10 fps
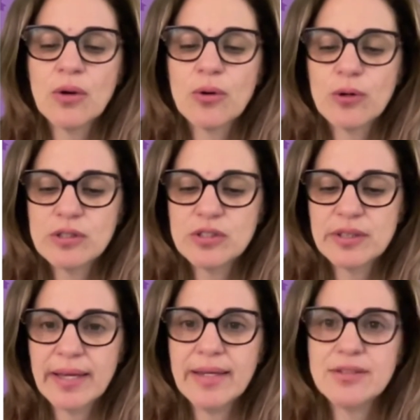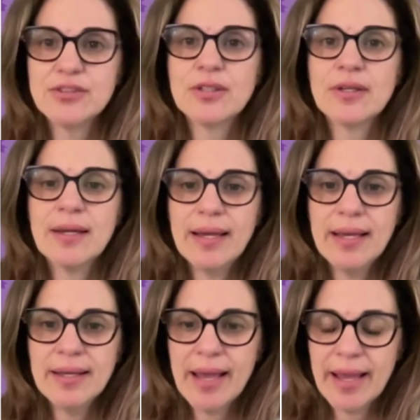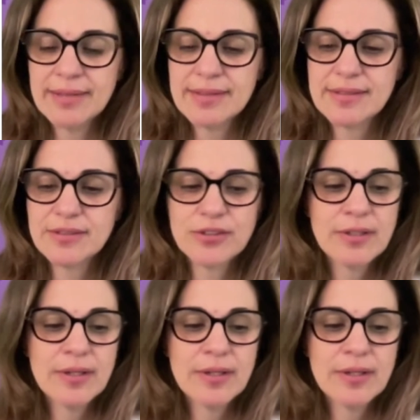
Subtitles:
coordinate, enhanced